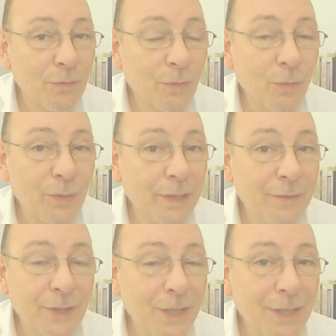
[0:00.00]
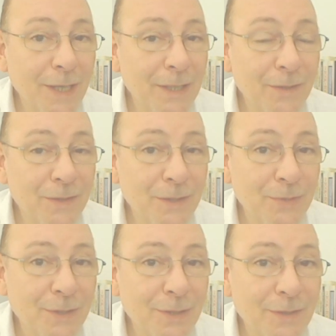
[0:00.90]
or indeed any other
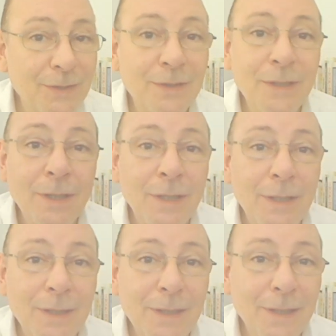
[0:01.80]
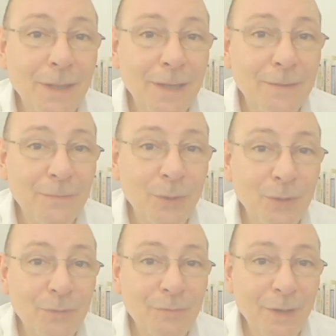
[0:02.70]
substance, then life
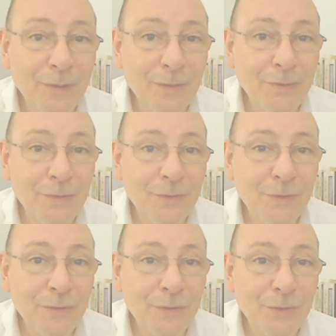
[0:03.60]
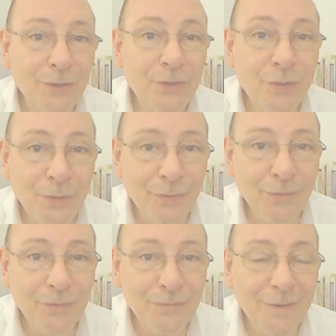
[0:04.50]
will run to
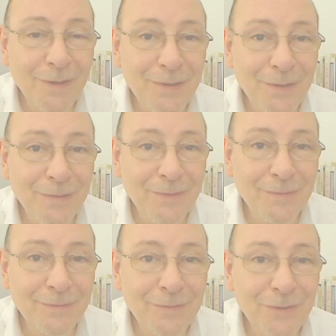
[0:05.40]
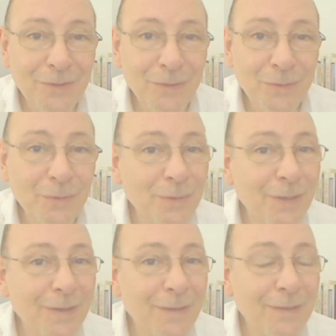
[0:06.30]
truth rather than to,
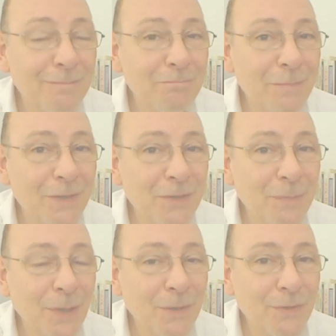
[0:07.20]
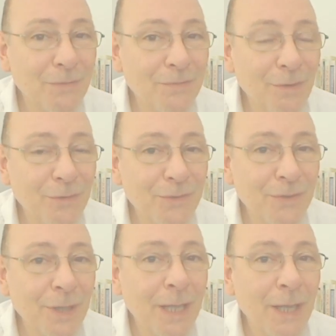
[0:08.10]
I suppose, a false
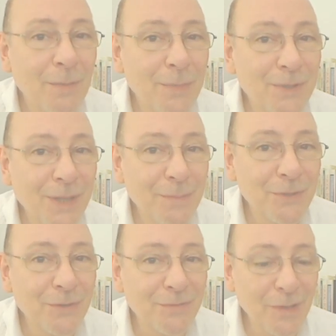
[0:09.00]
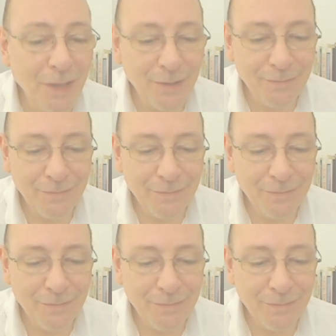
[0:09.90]
perception of life.